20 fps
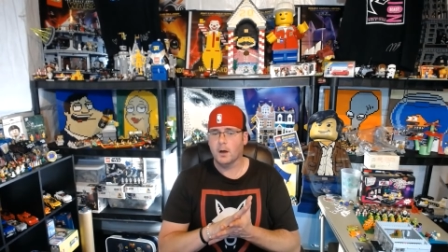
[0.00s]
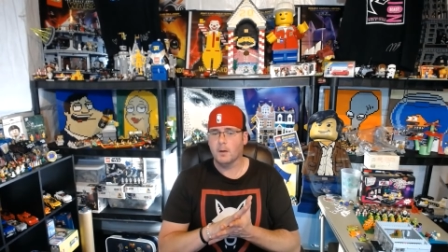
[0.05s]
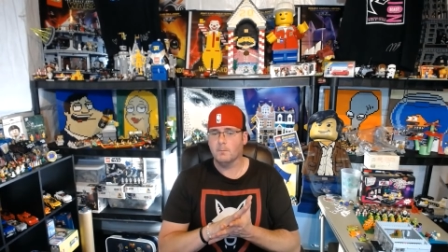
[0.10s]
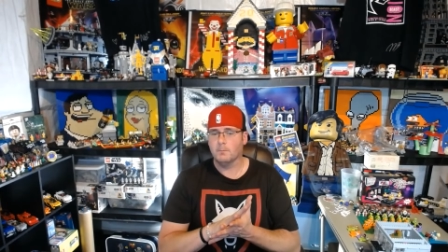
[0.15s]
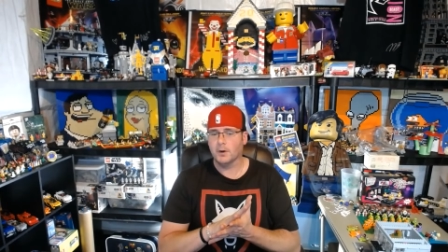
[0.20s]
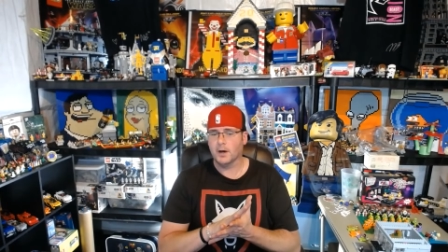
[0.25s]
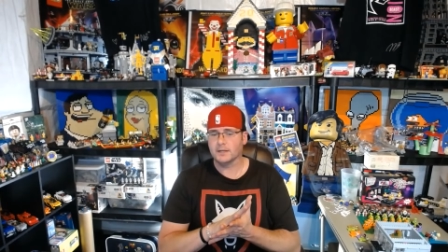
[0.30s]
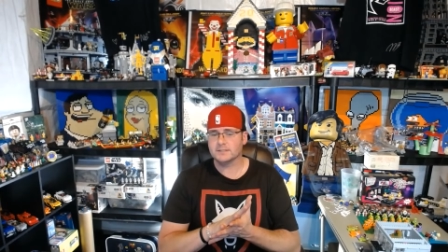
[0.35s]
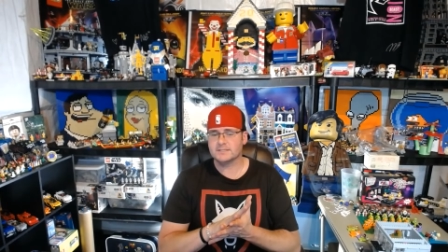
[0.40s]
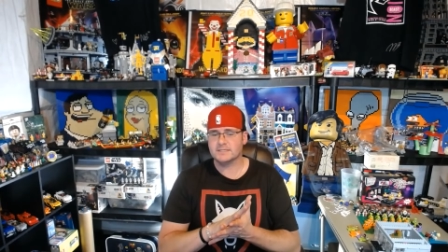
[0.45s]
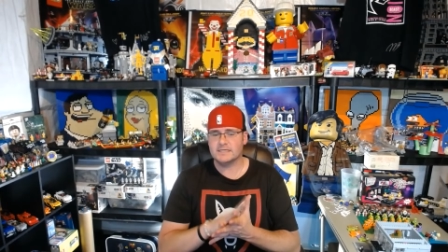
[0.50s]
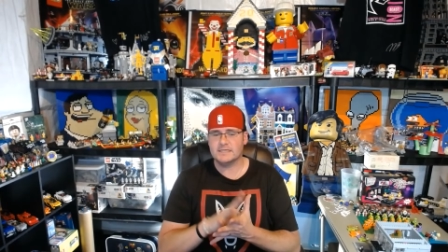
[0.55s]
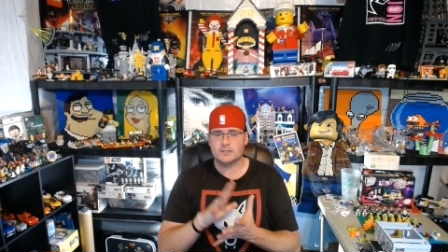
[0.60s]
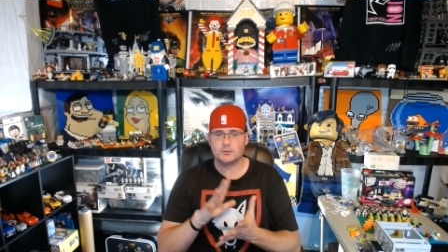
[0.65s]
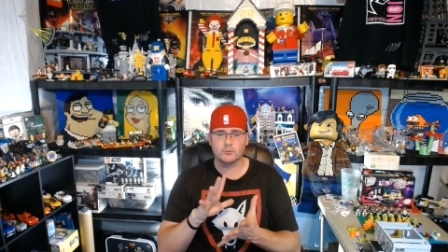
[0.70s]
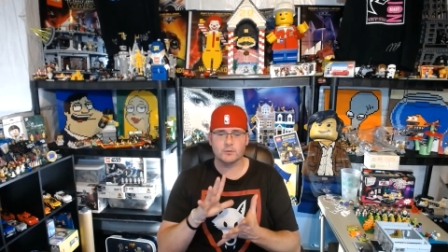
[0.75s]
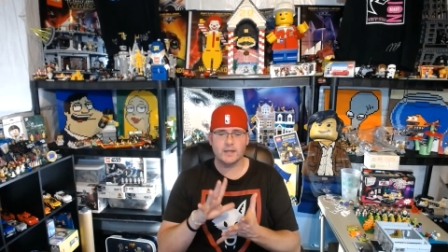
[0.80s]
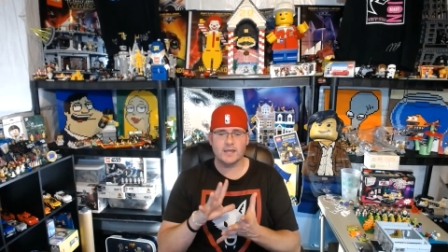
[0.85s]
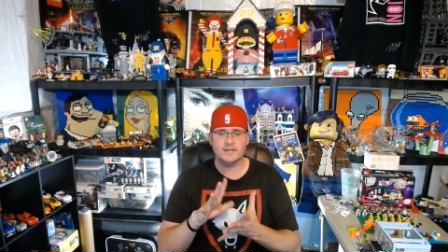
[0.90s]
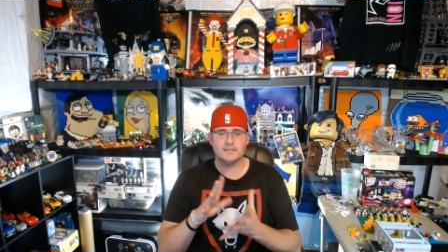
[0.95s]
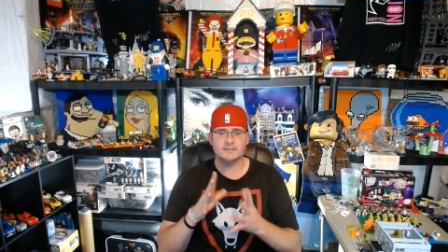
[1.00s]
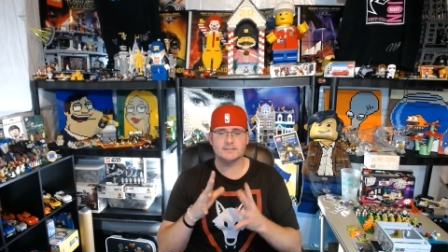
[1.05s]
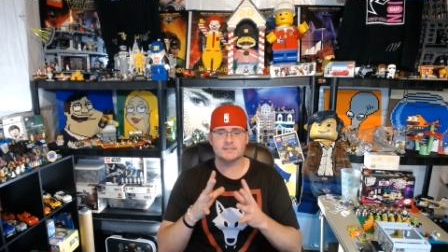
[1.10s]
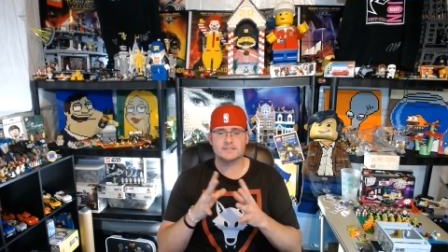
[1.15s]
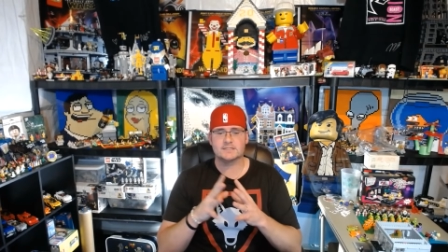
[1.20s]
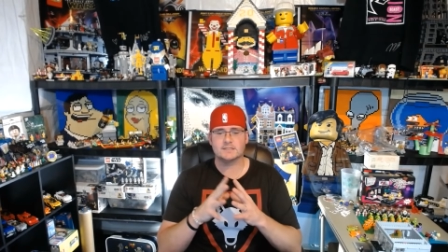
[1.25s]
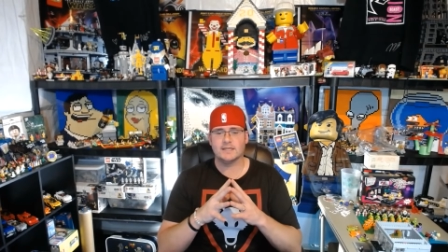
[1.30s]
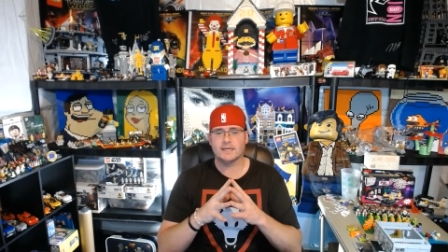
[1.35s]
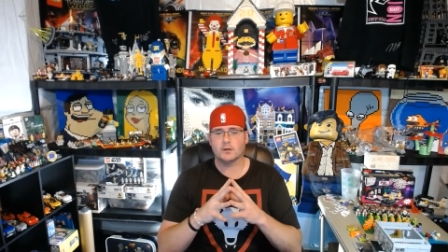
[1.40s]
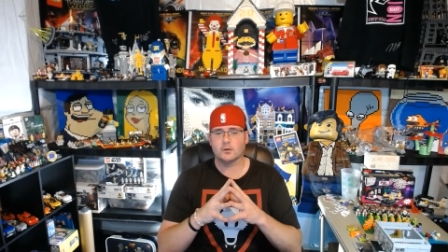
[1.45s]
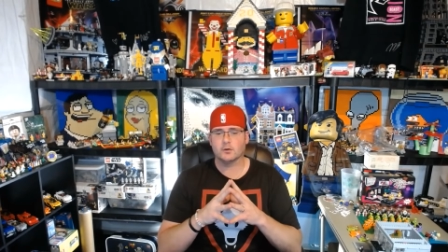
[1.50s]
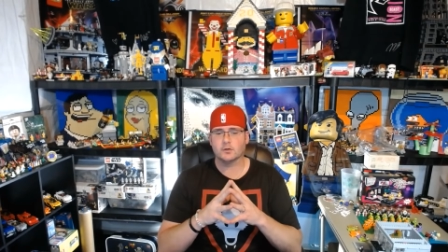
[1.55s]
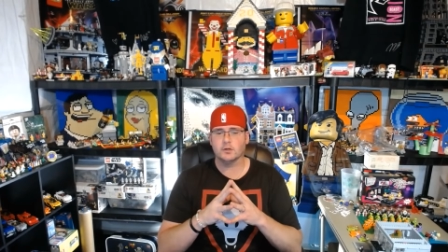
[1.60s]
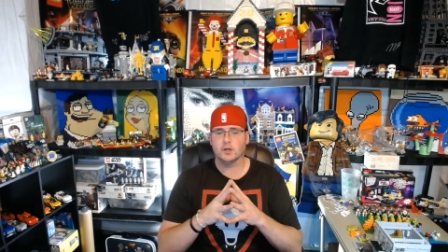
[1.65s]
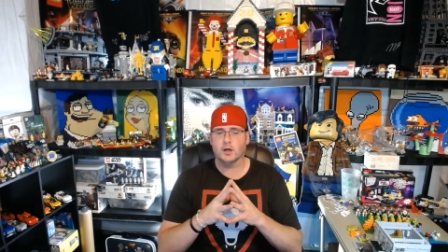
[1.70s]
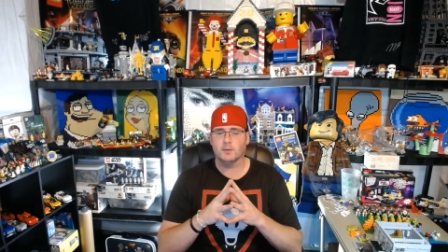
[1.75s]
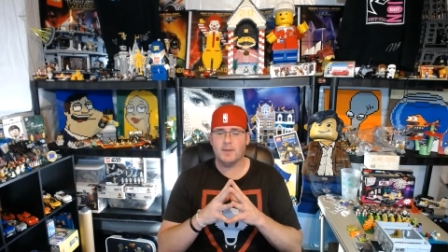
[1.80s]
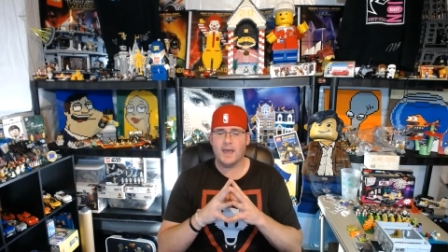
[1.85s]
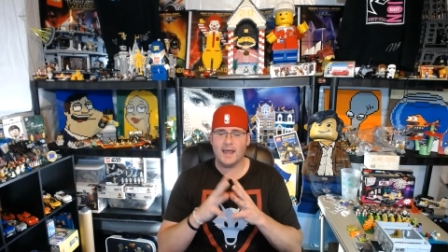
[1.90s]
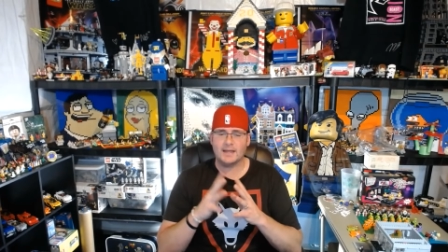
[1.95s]
but he created this Lego
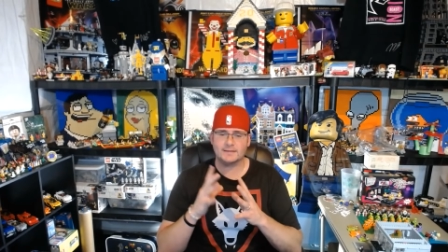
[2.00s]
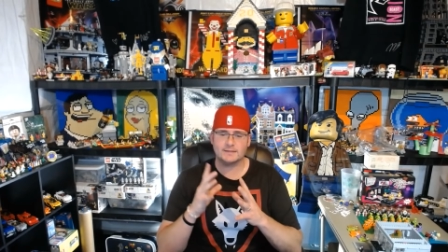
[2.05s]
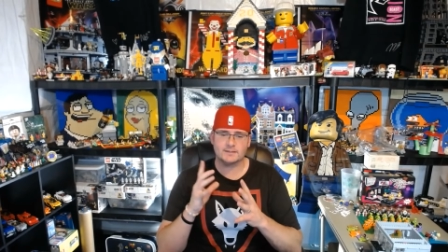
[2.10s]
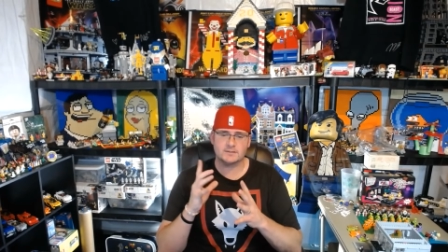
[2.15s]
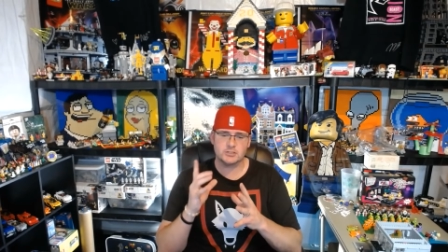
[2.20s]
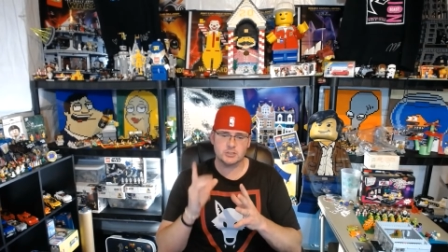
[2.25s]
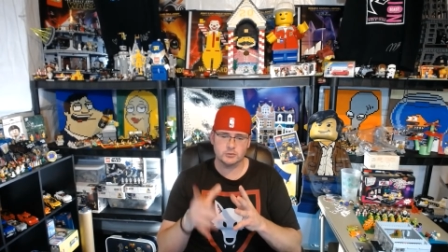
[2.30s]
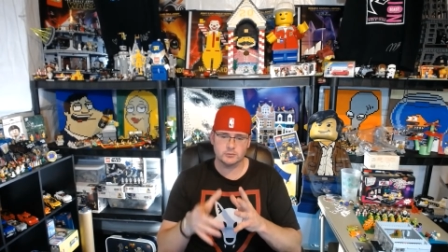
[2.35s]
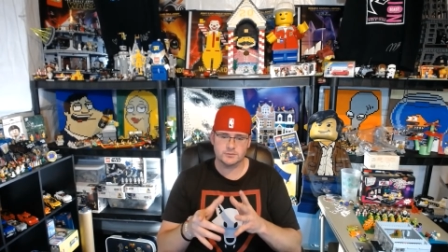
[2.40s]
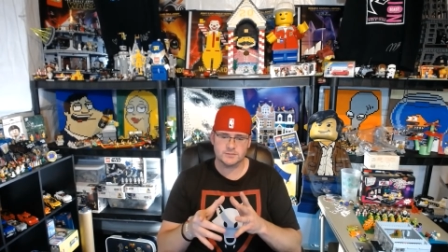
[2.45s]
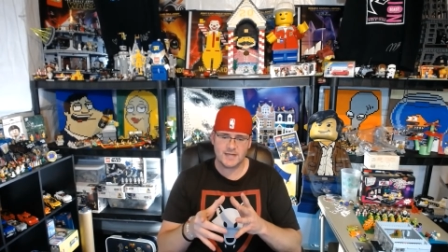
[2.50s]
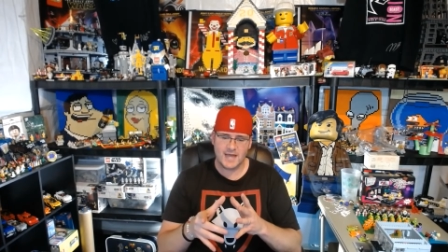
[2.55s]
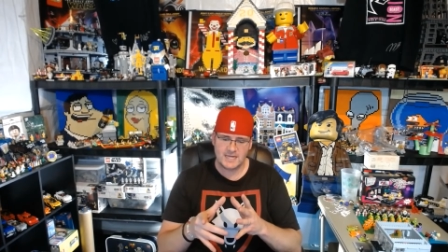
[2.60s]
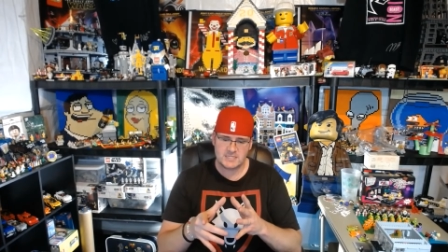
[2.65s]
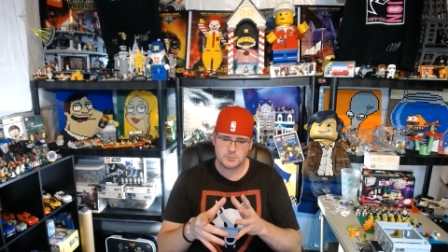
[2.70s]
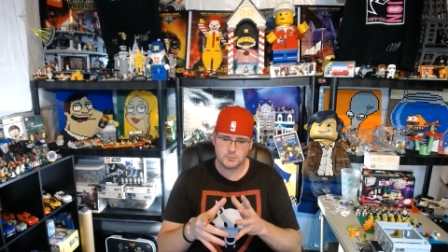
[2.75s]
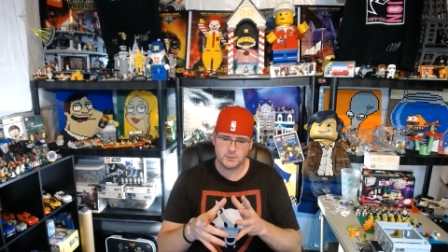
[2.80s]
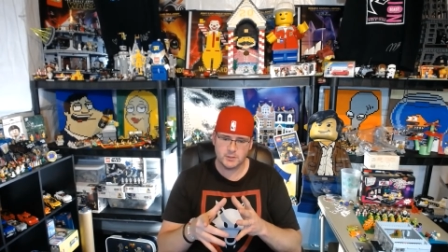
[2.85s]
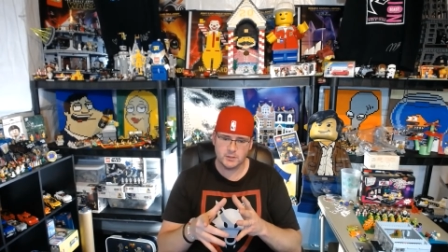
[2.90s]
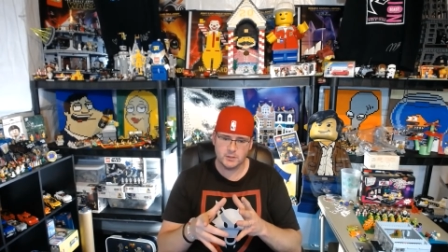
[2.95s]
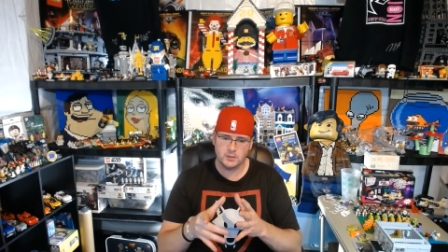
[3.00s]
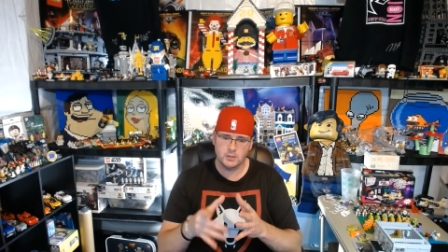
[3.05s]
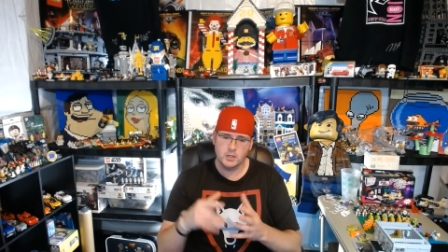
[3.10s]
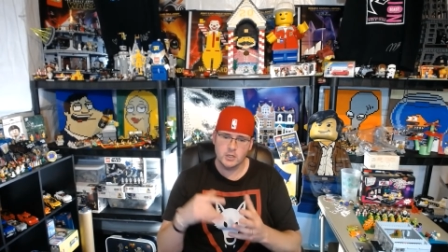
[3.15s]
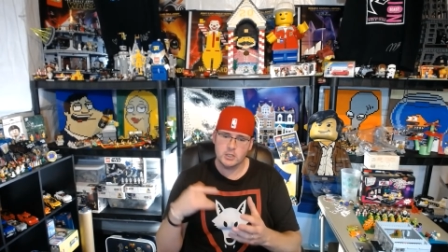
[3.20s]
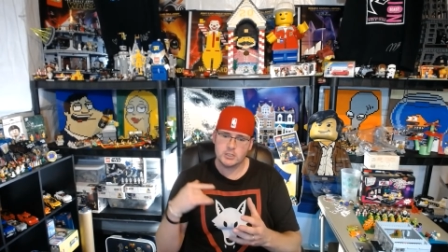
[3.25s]
Club at the Children's Hospital